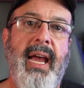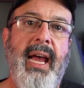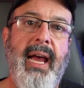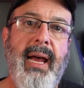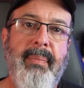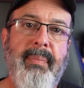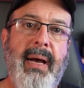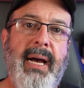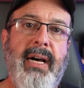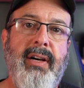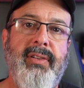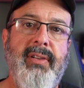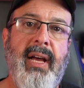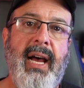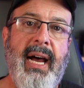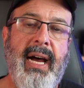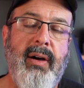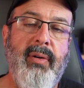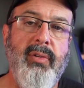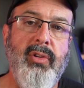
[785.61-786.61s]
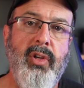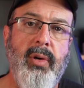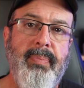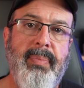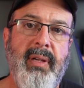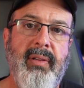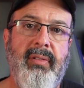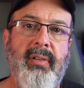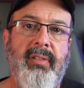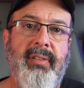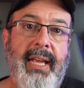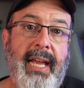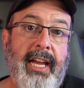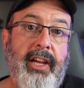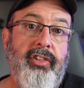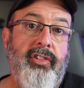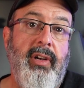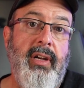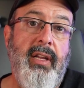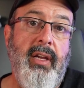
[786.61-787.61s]
about how your business
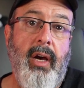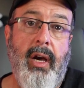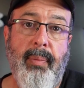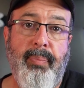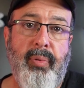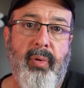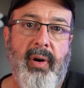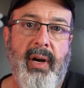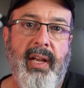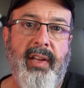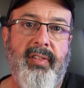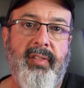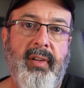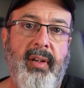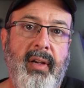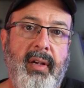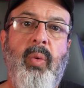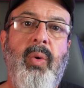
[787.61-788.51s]
actually operates.